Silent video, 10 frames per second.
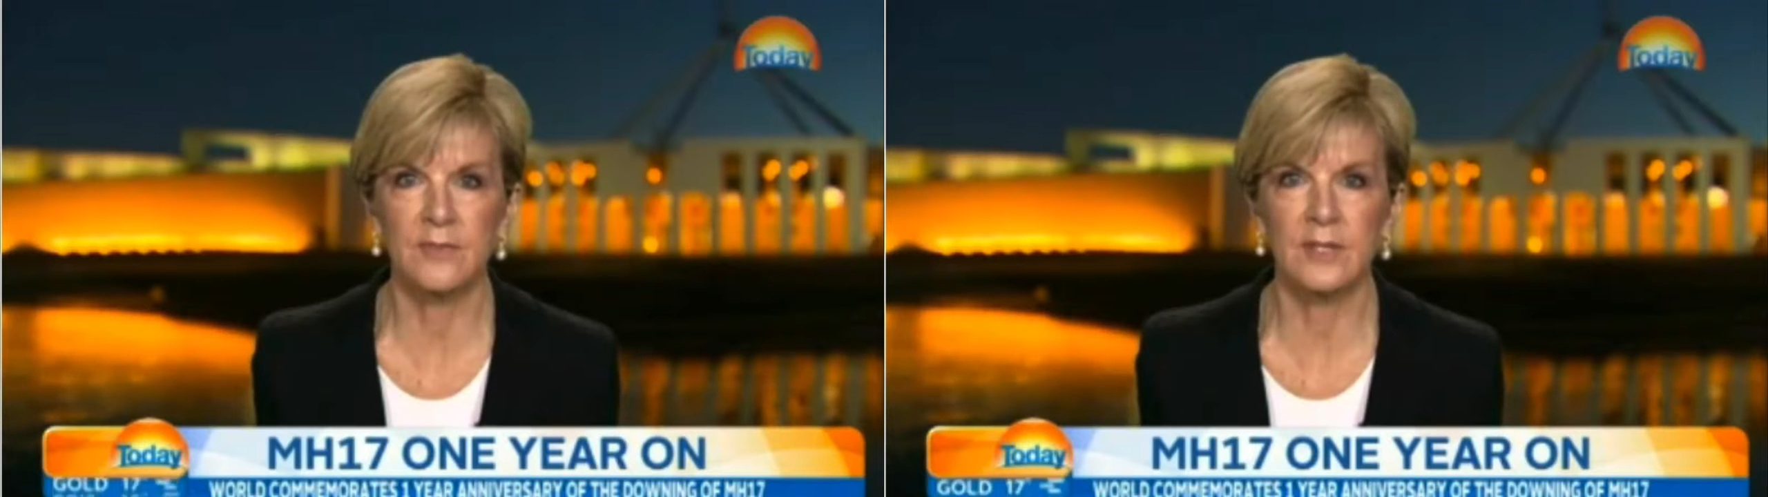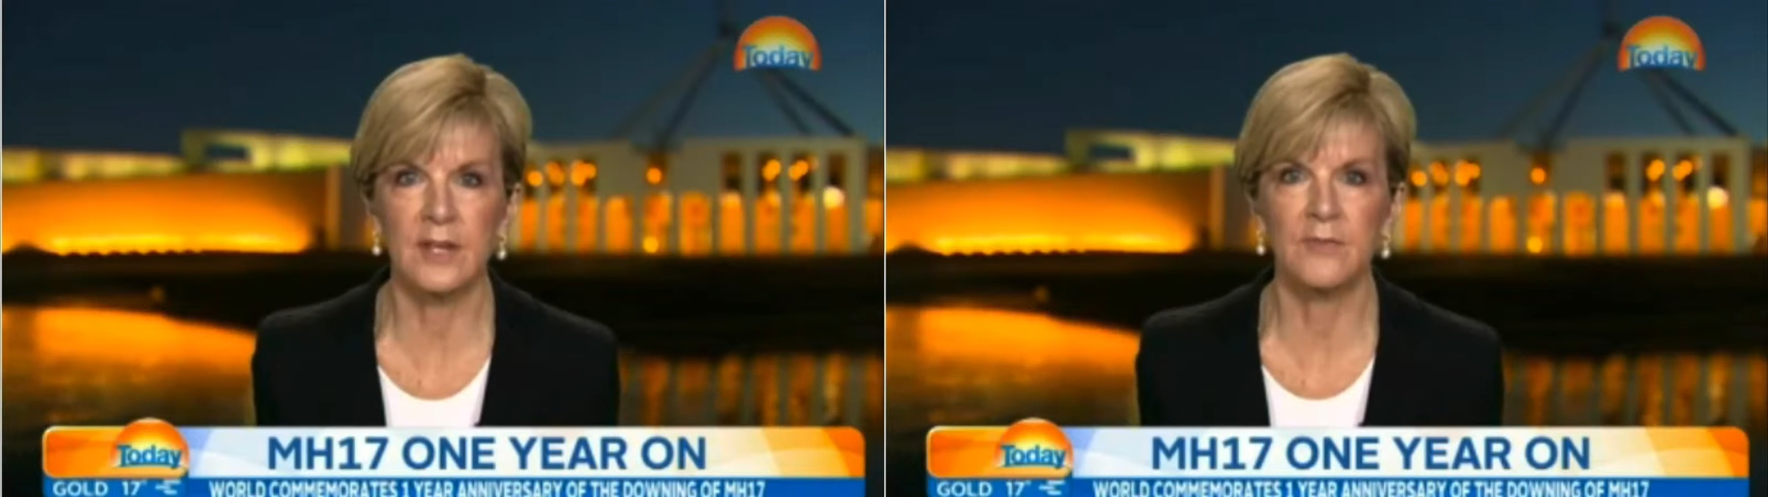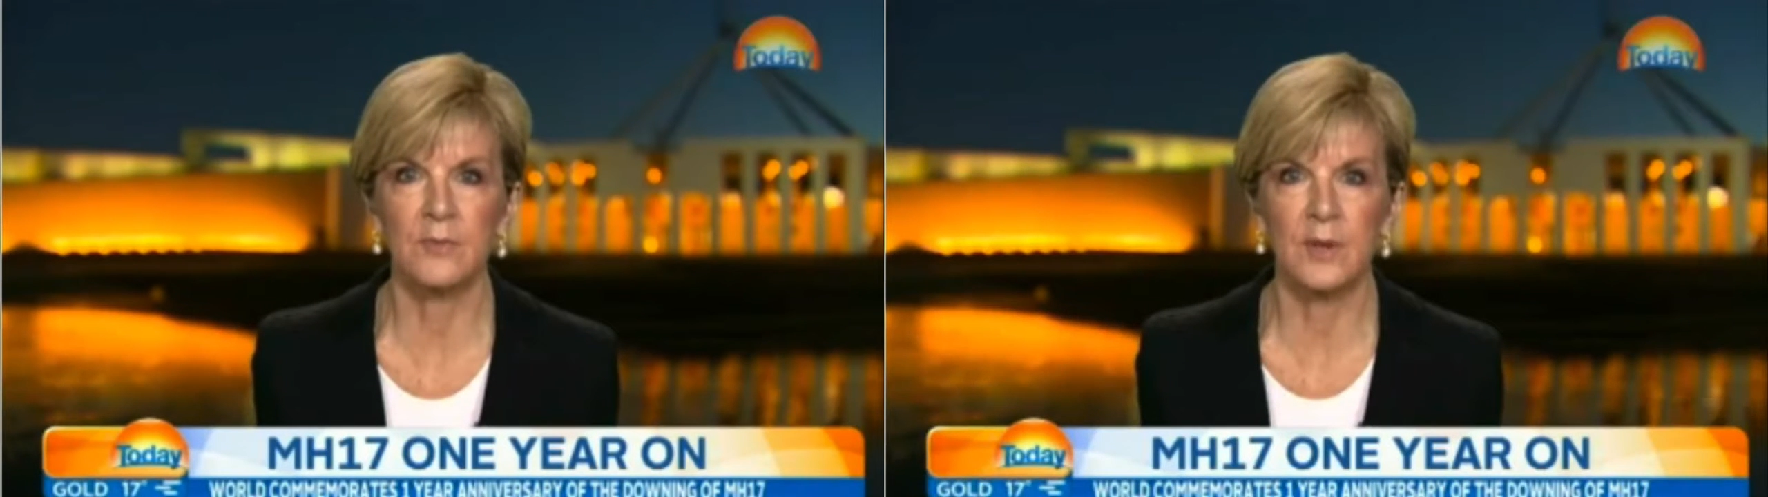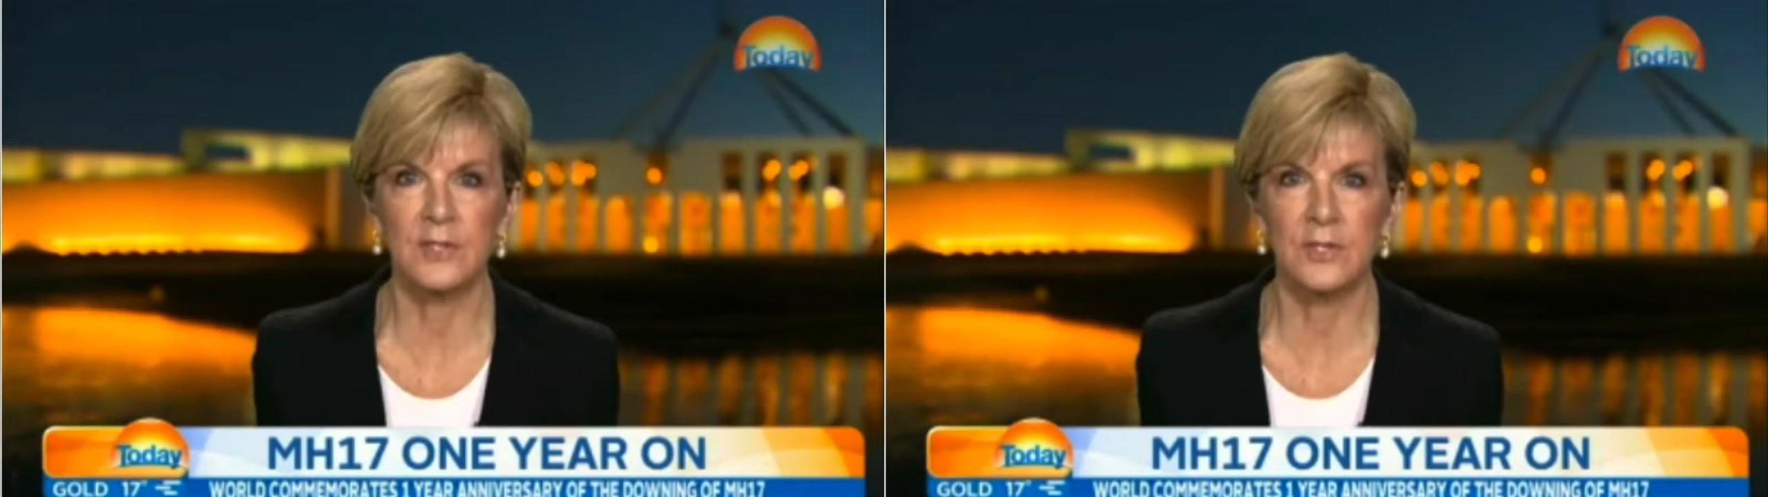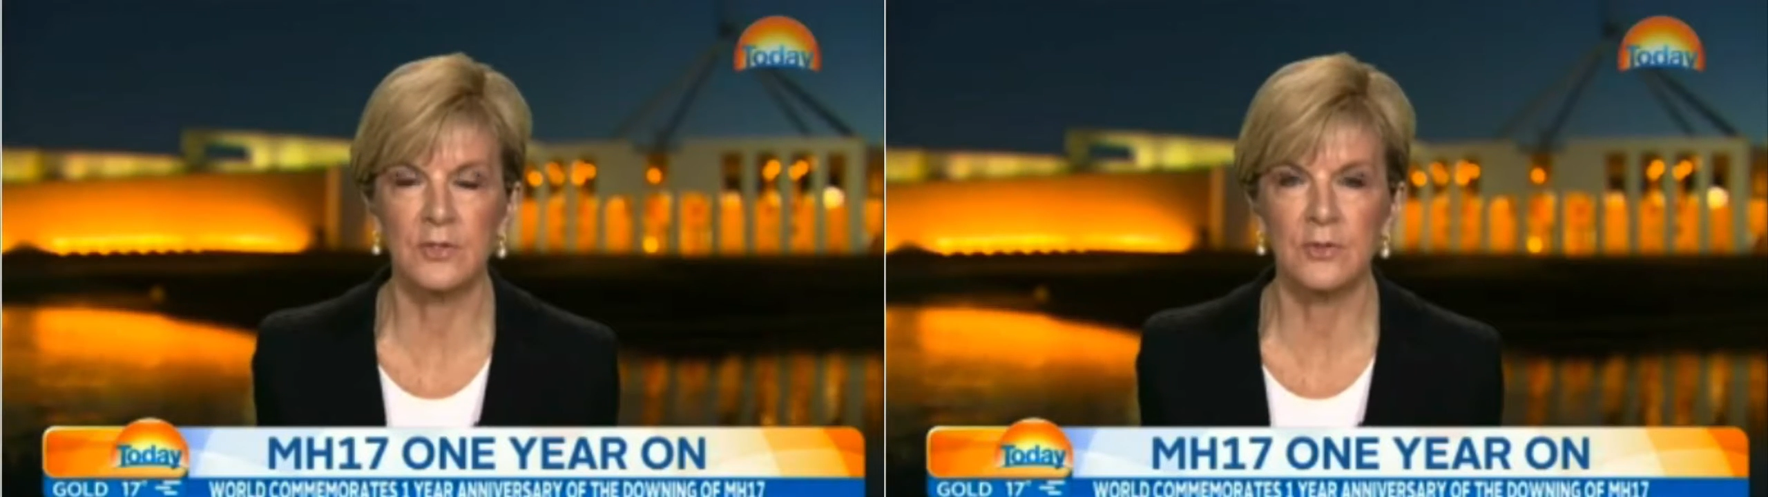the loved
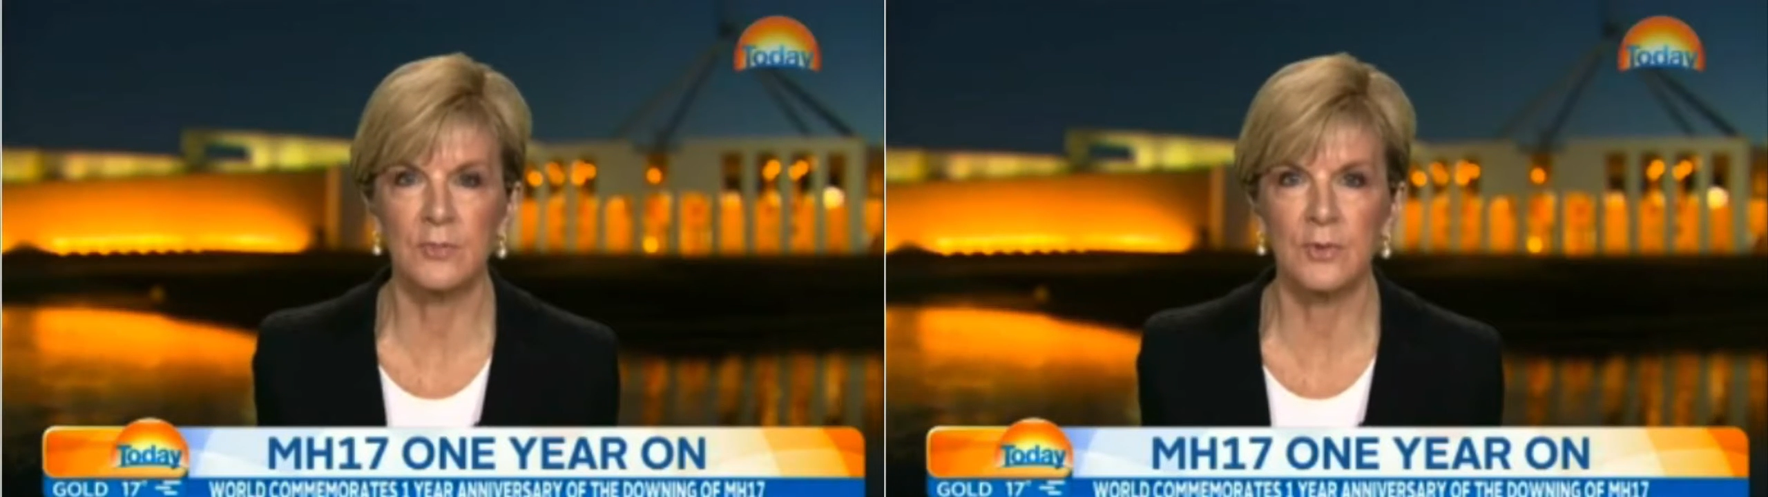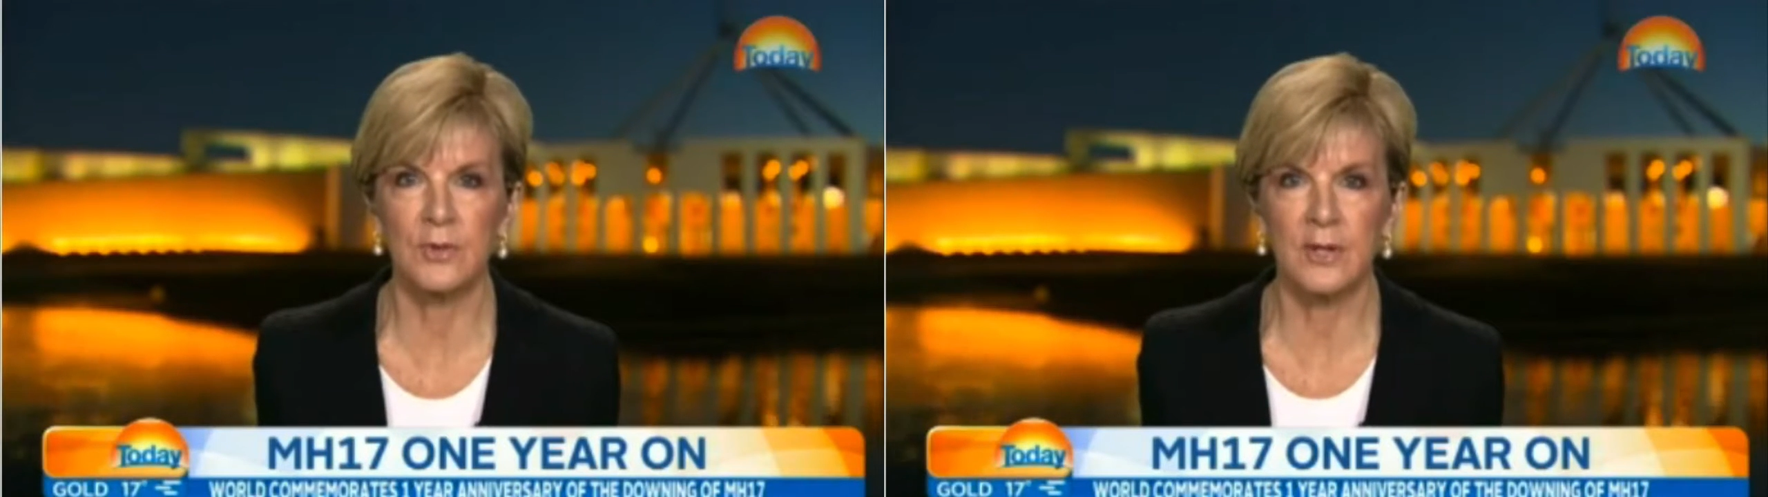ones killed aboard